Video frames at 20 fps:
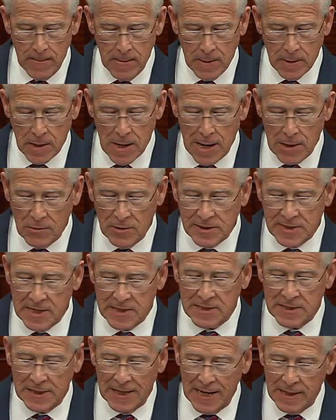Congress
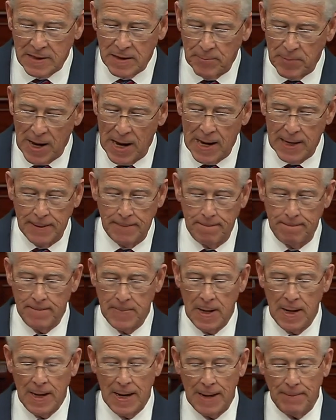has led the Biden
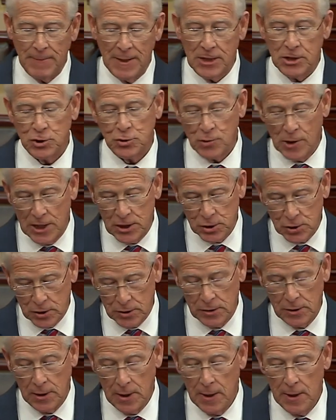
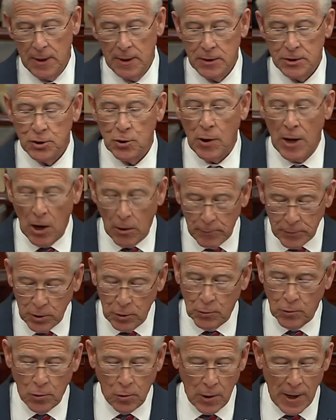administration to help
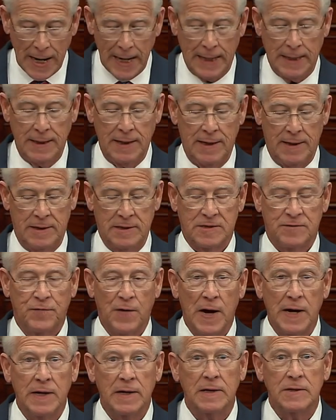Ukraine in its
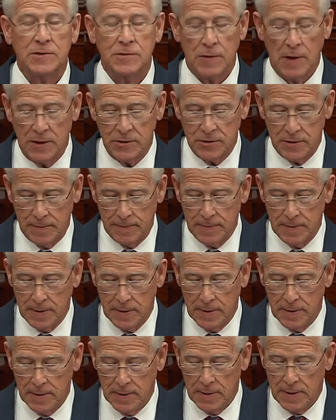fight against Russia.
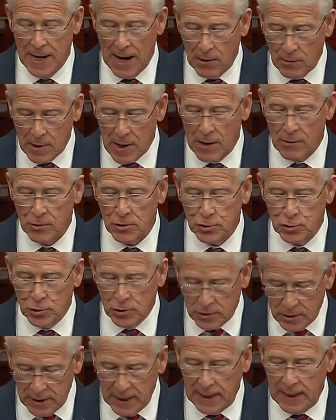Now Congress
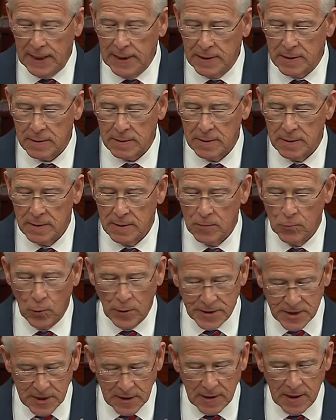should lead,
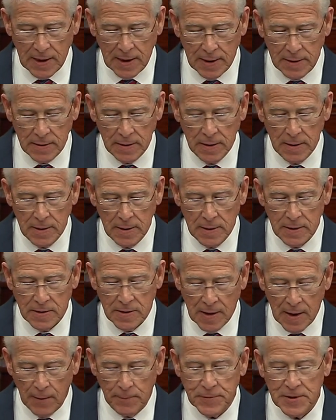once again,
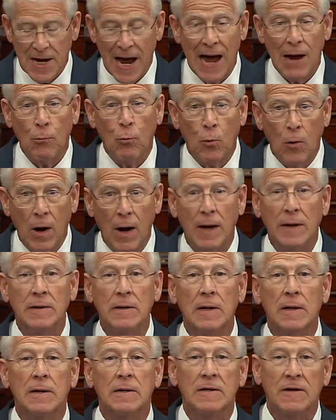to help Taiwan
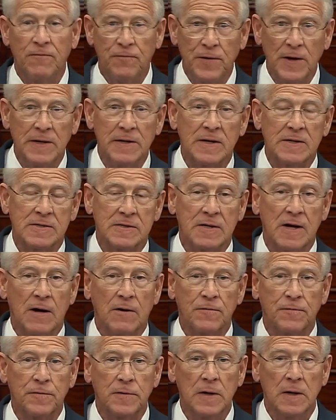defend
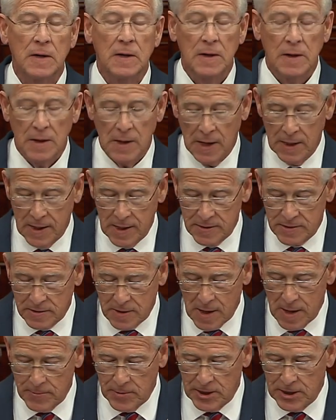itself against
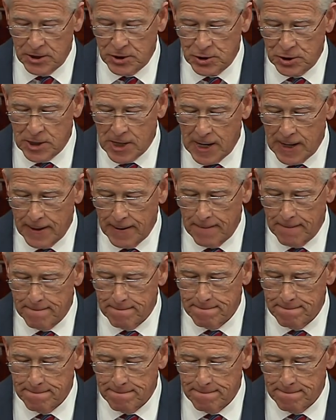Communist China.